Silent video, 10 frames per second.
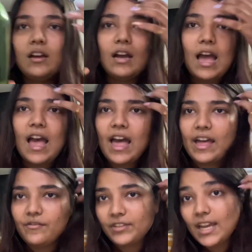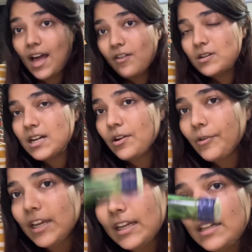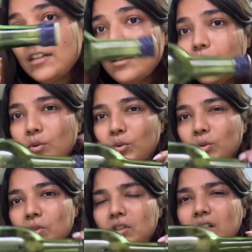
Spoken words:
and we have a green, cool,